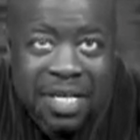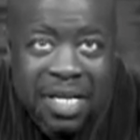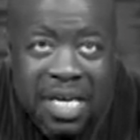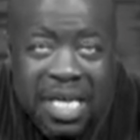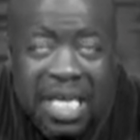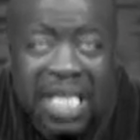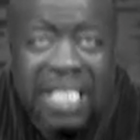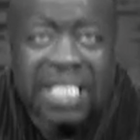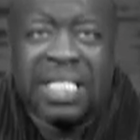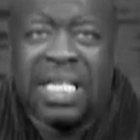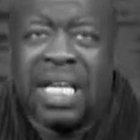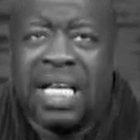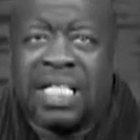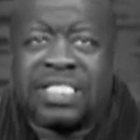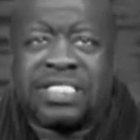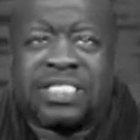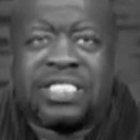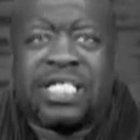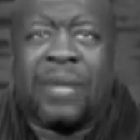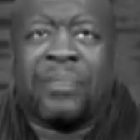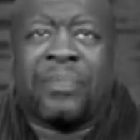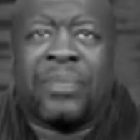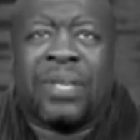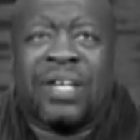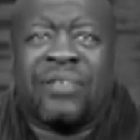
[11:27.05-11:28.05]
Isn't that
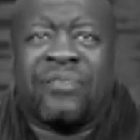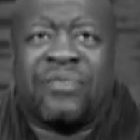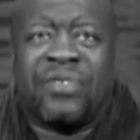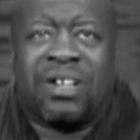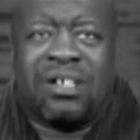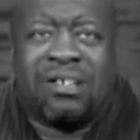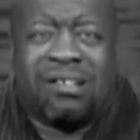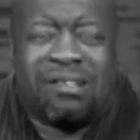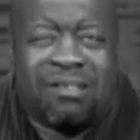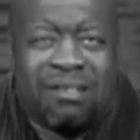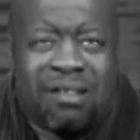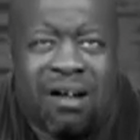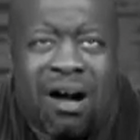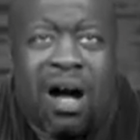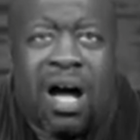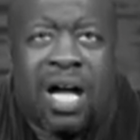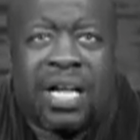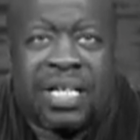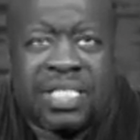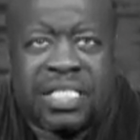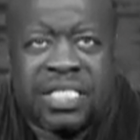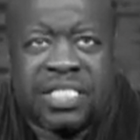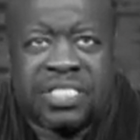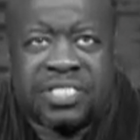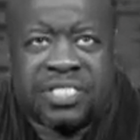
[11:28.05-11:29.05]
something for
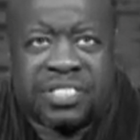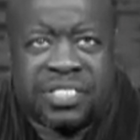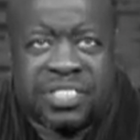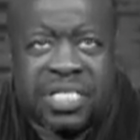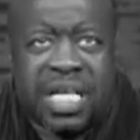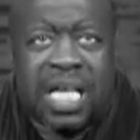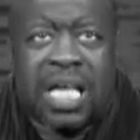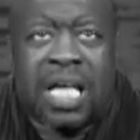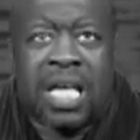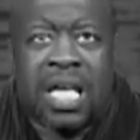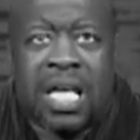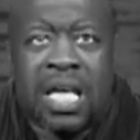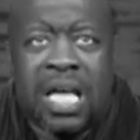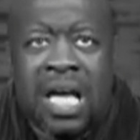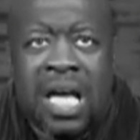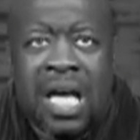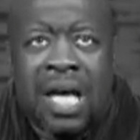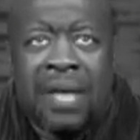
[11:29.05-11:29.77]
God to say